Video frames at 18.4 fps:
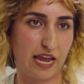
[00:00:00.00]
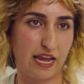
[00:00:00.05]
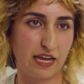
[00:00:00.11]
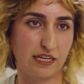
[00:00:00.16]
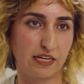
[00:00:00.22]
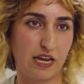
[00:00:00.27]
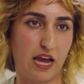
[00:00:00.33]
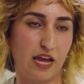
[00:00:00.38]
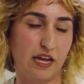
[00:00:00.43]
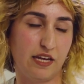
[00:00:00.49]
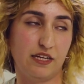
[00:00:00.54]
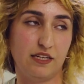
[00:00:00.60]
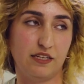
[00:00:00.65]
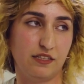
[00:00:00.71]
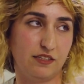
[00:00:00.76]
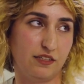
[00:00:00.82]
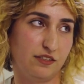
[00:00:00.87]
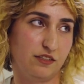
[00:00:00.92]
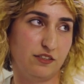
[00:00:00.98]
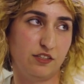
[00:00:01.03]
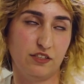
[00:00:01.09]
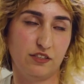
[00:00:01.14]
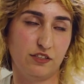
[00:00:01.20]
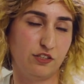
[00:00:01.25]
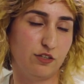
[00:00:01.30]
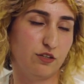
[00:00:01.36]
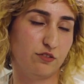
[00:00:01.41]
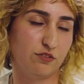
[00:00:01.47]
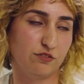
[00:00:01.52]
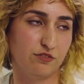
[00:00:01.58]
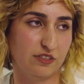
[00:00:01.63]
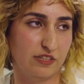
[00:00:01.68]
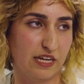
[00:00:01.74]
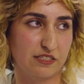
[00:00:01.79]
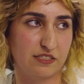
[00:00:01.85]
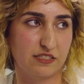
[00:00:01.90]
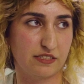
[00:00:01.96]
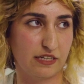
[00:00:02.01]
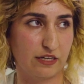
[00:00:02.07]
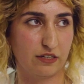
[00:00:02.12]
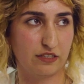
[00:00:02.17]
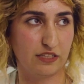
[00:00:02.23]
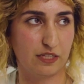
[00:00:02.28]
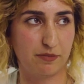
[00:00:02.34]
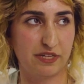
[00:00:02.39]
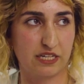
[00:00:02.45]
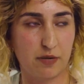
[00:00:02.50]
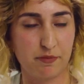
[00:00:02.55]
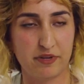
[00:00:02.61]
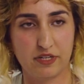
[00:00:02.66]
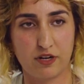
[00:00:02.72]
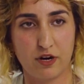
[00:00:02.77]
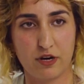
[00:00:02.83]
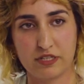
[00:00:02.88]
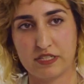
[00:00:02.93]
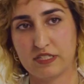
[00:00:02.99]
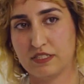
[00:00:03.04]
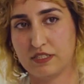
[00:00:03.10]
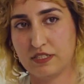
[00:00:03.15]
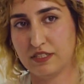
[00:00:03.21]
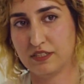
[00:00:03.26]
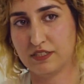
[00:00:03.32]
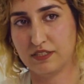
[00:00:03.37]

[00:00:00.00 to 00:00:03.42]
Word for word: and I you don't necessarily become an artist to